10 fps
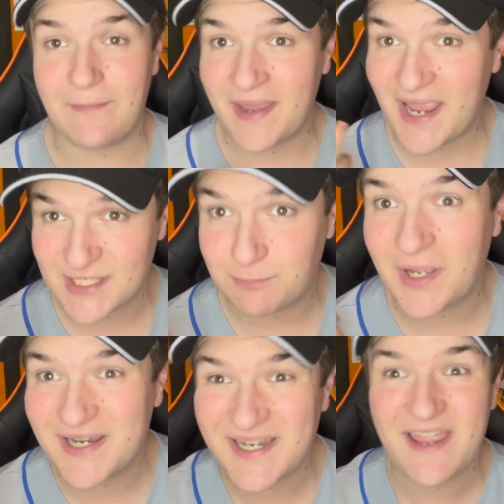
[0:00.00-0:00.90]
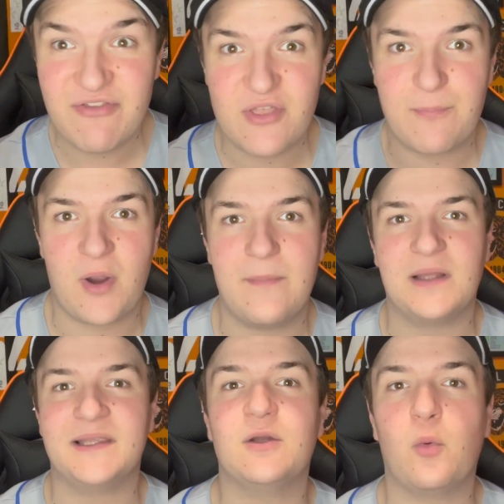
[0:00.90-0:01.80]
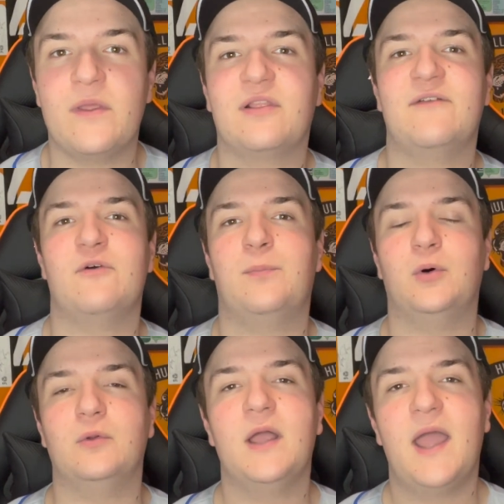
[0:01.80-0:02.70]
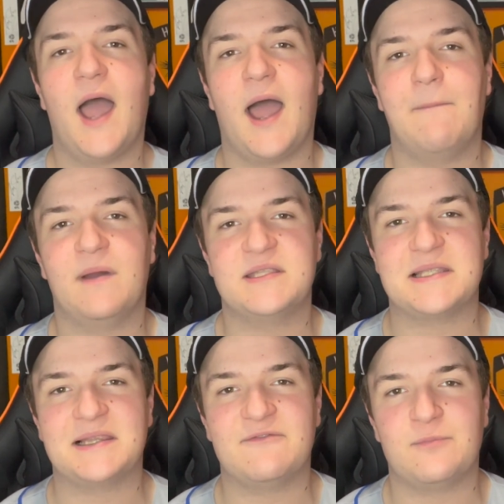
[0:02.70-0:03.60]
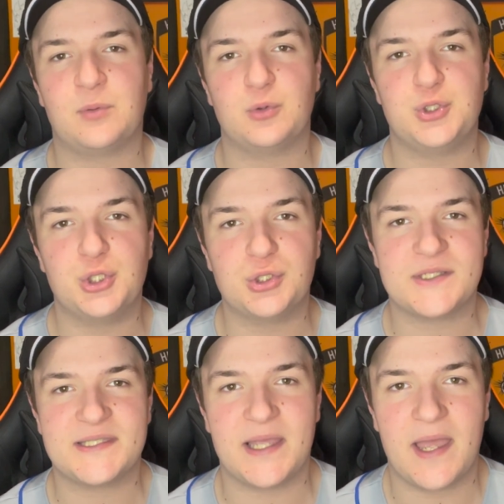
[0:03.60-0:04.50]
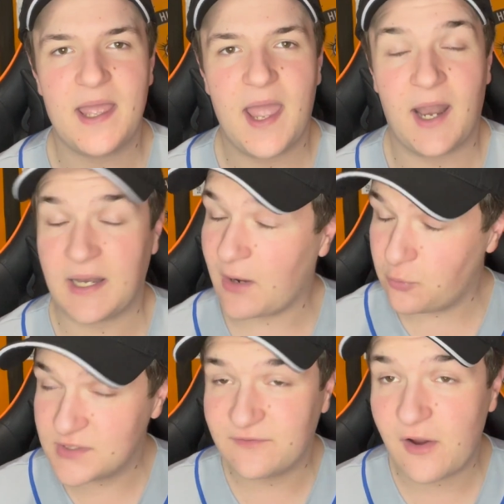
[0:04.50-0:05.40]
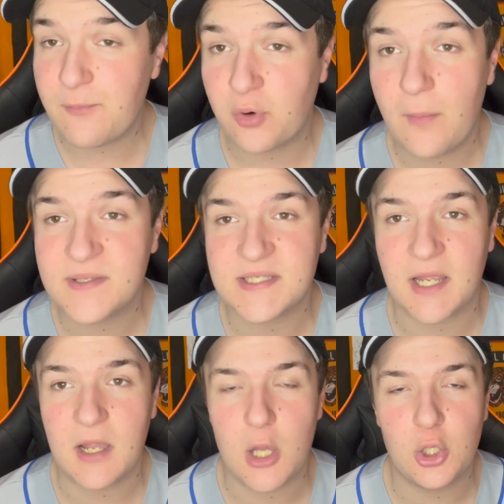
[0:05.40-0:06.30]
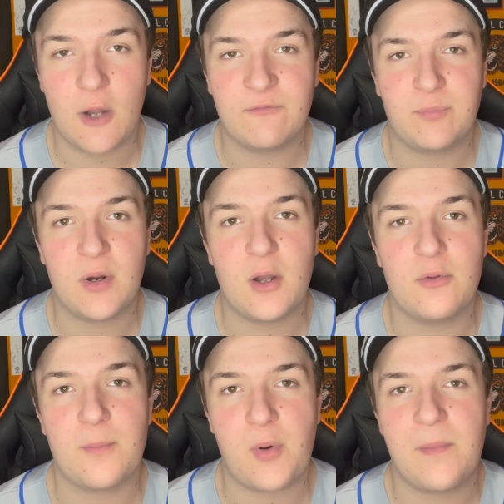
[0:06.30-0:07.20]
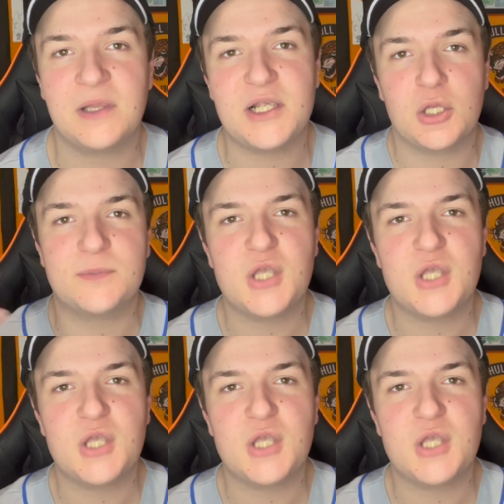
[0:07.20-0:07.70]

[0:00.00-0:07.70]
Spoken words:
He has played in the Premier League with Liverpool as a Liverpool youngster, and was very promising. A lot of other Premier League clubs